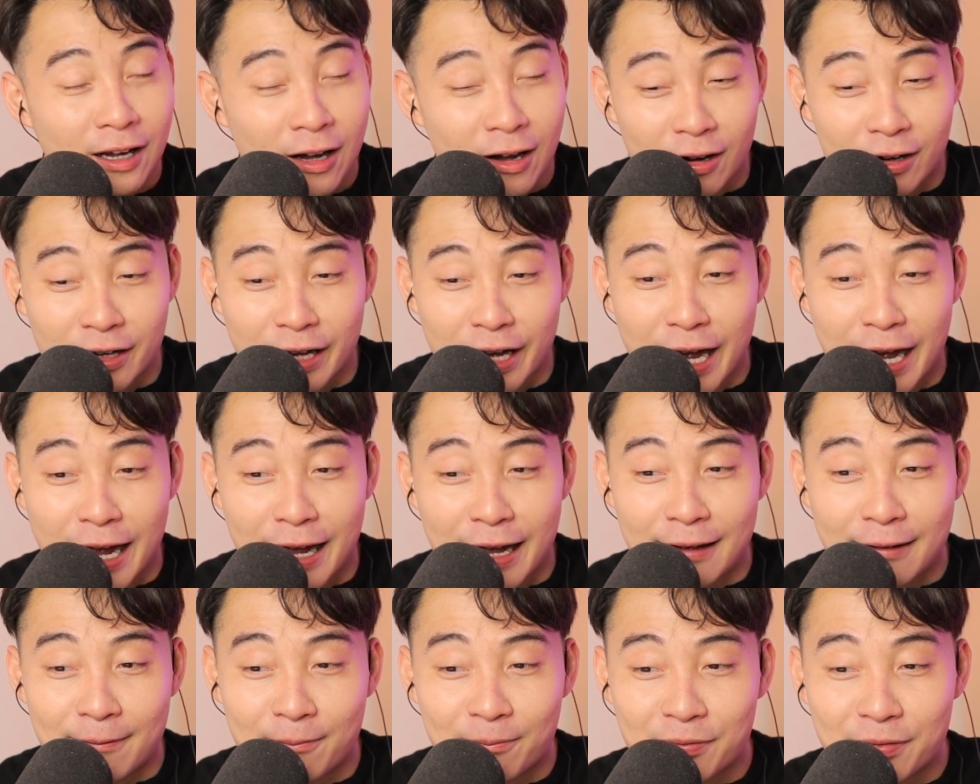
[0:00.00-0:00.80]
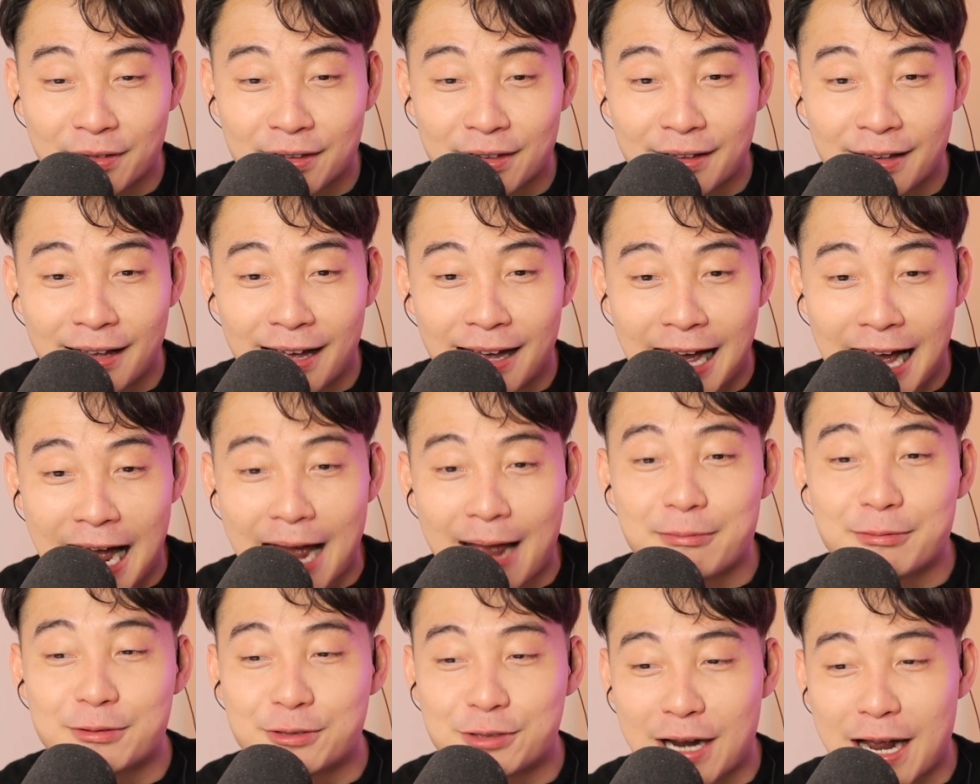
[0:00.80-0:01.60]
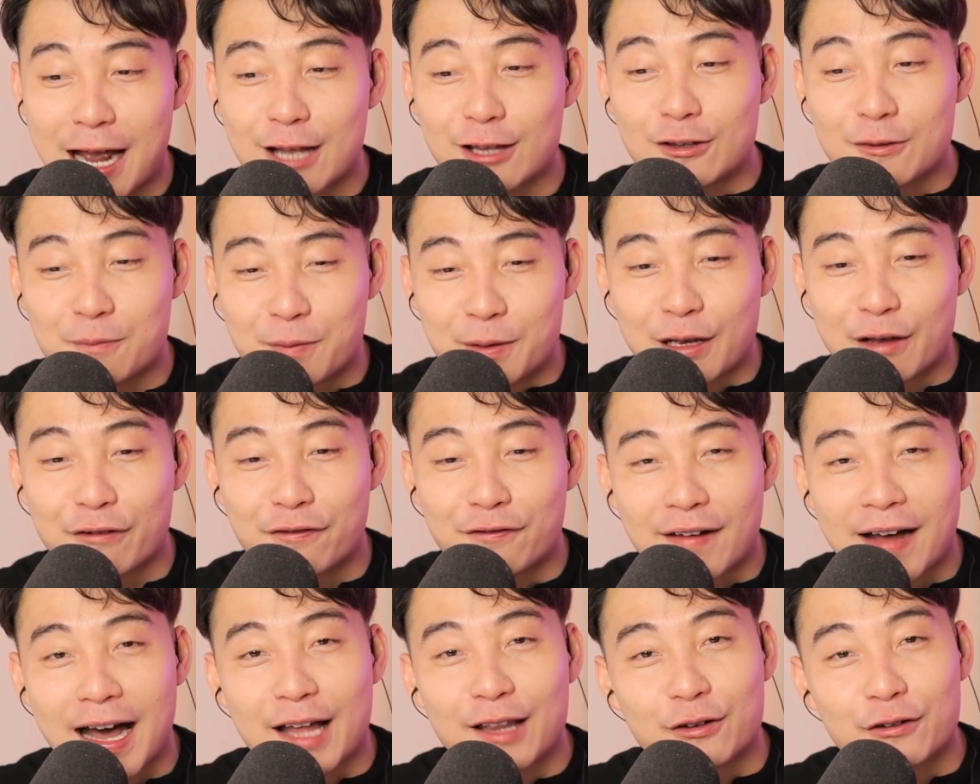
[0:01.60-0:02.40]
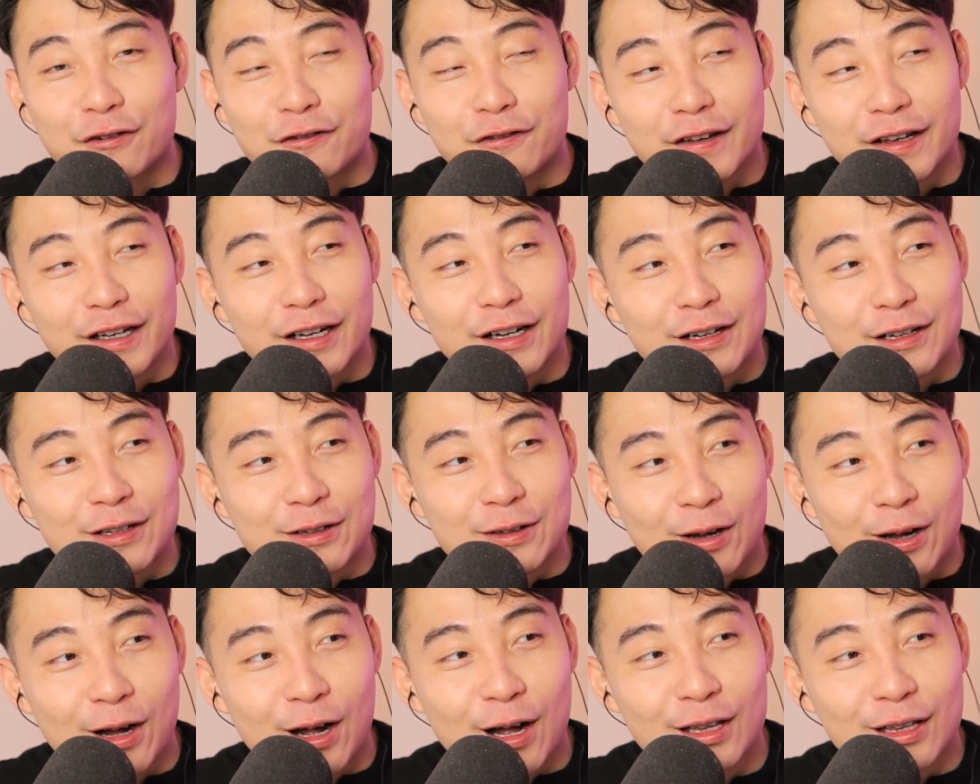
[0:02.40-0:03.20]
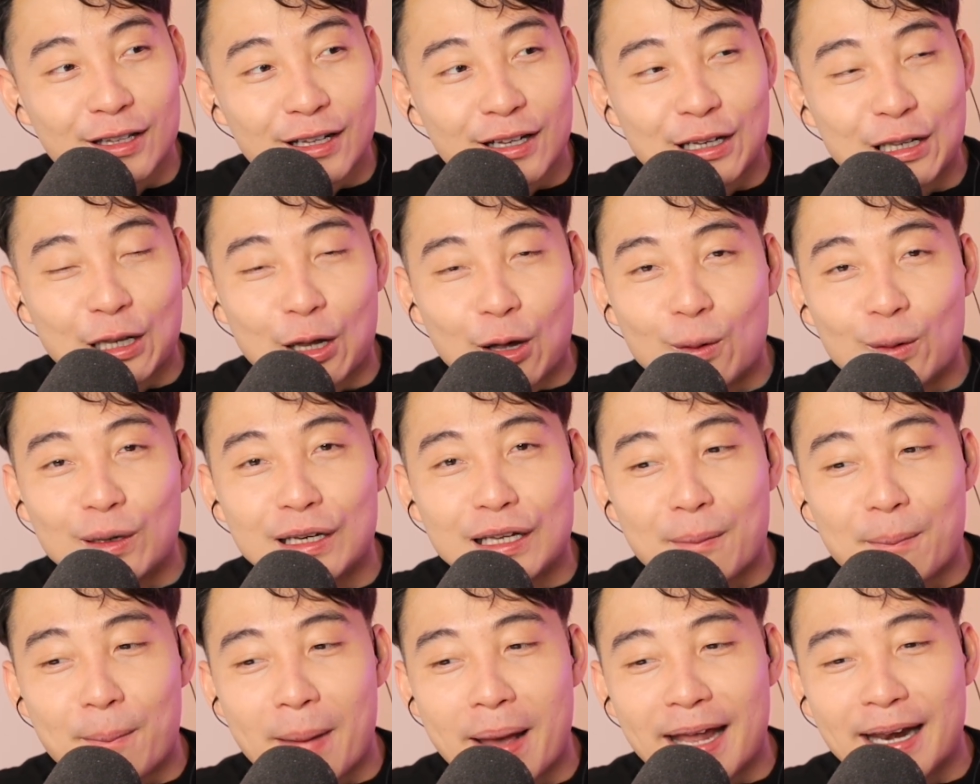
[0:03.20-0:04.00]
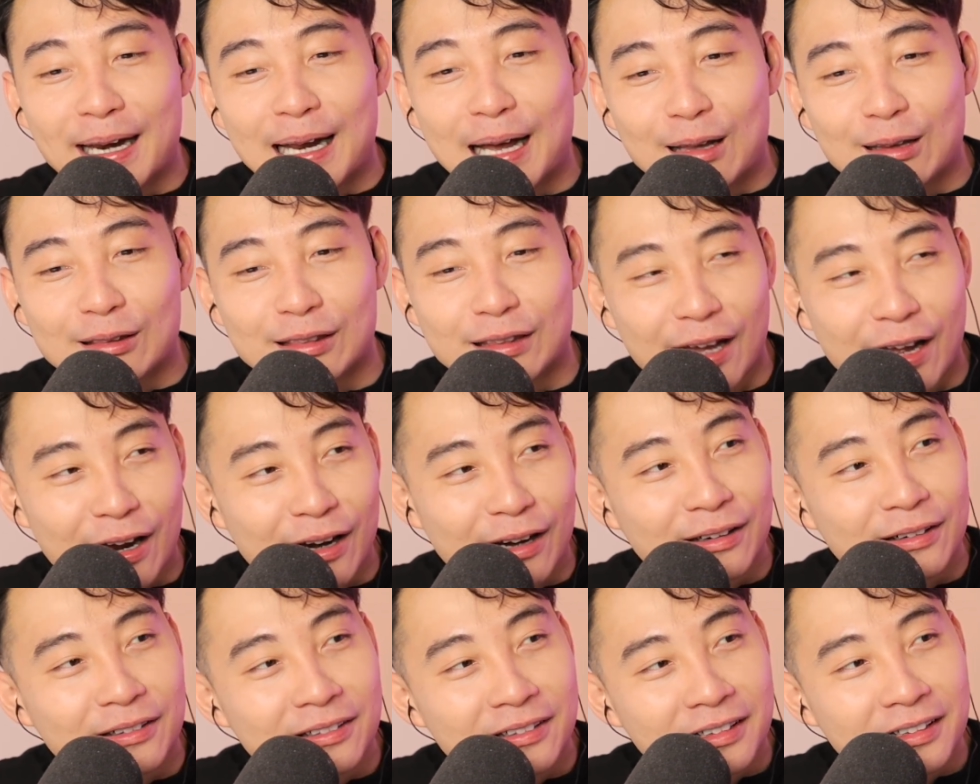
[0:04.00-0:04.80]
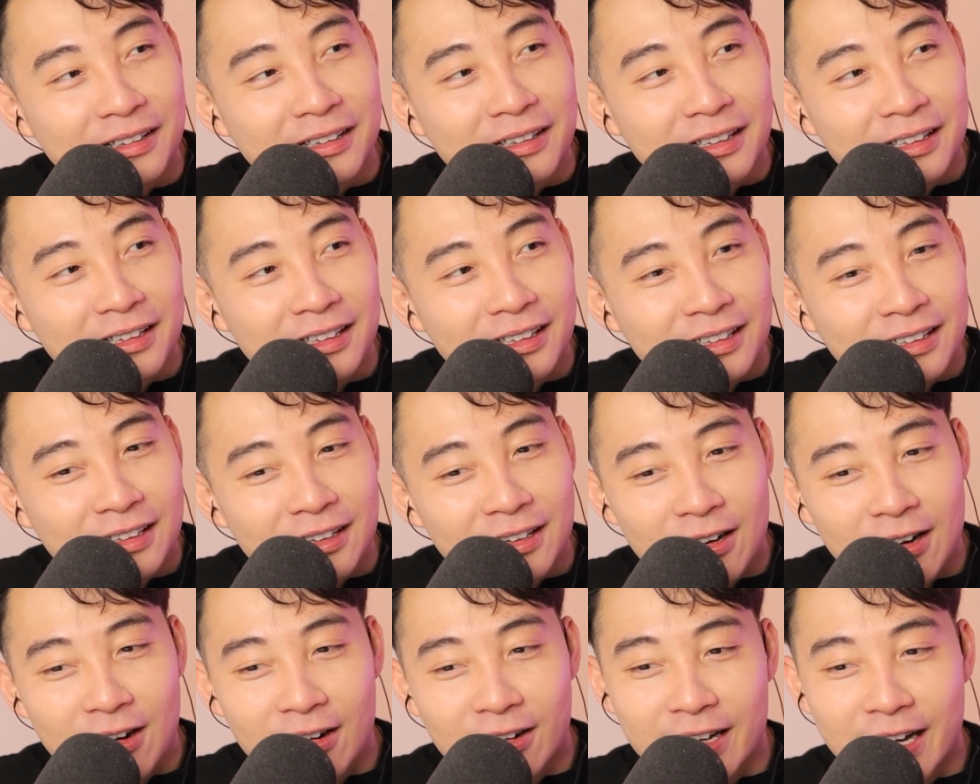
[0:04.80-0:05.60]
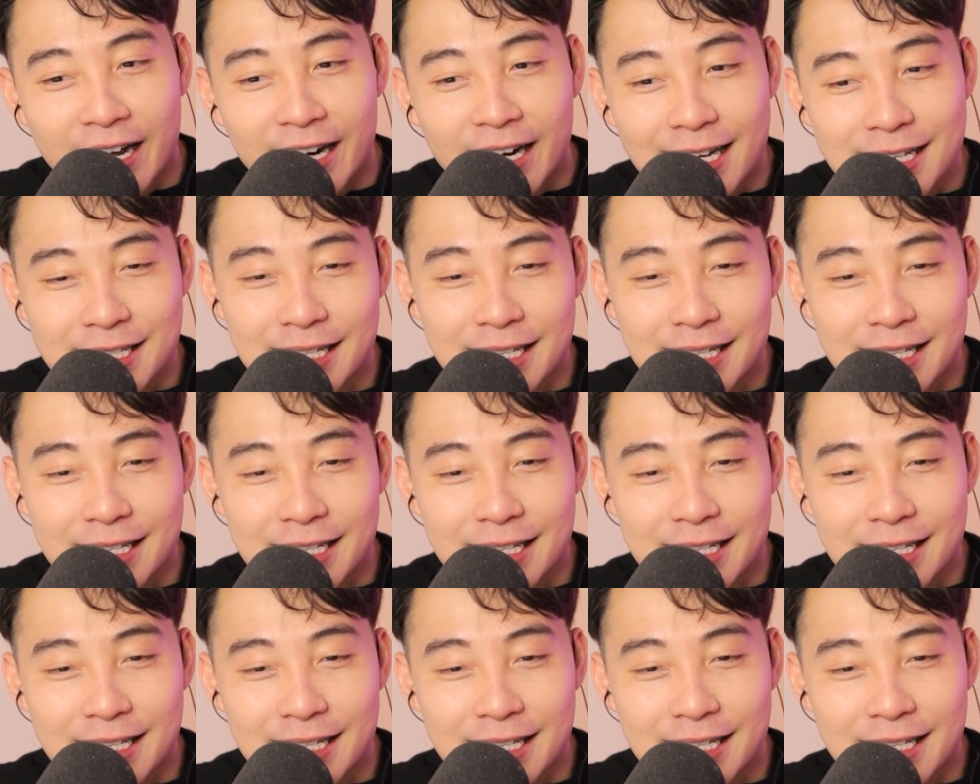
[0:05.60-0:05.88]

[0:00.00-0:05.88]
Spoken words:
Okay? I'm trying to be a father figure to all the lonely men out there. Okay, there's